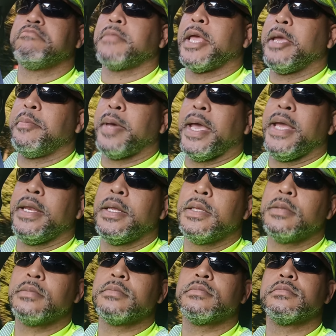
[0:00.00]
They paid it.
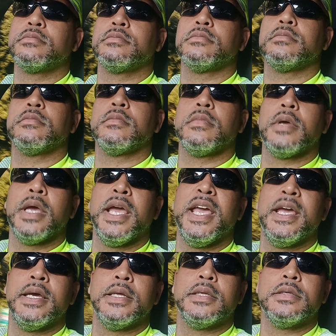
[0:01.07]

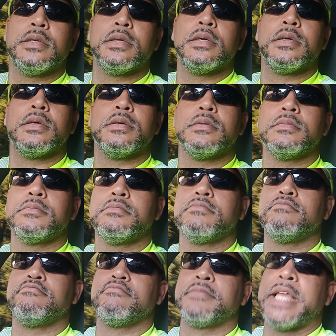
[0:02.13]
And
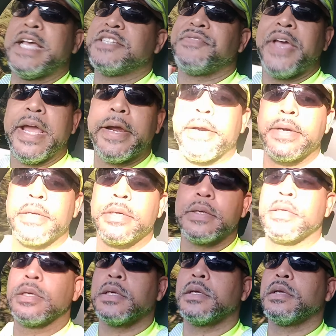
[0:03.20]
that's fair.
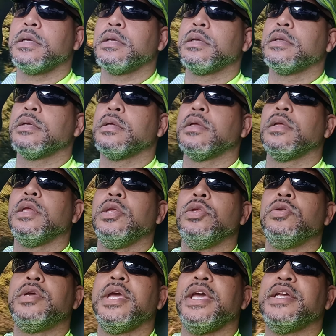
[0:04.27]

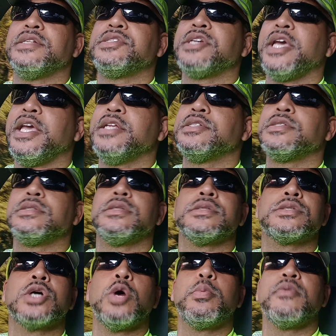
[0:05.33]
You can't change the
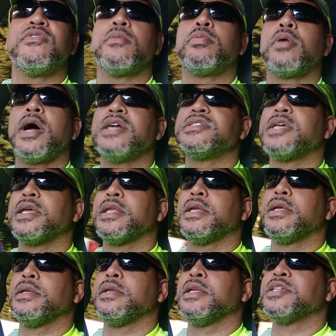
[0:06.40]
scope of a project
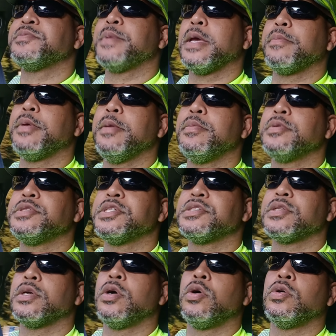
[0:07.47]
and expect people
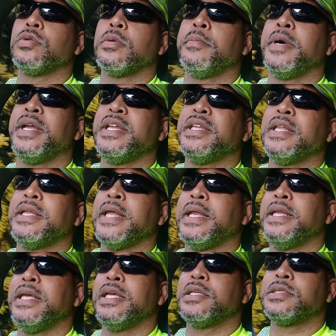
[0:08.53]
just to go on the money that they
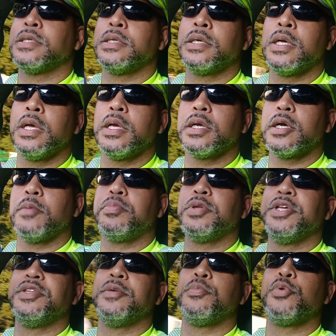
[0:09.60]
did to
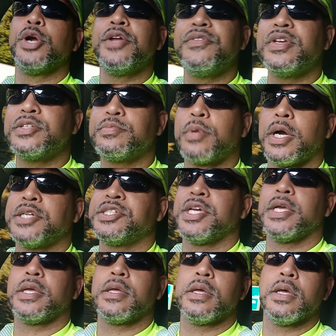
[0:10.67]
complete the previous
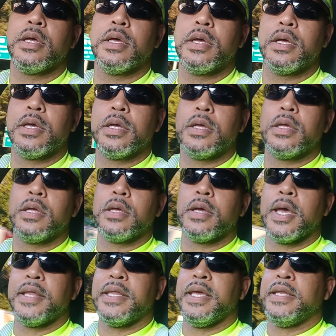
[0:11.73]
project.
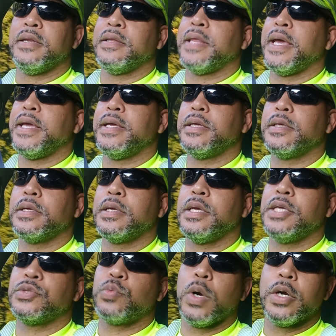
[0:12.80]
At the end of the day,
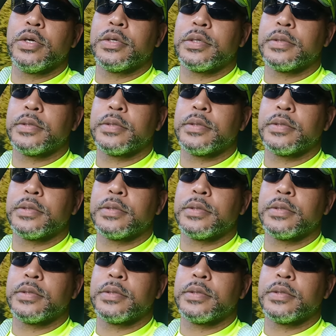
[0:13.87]
it's work.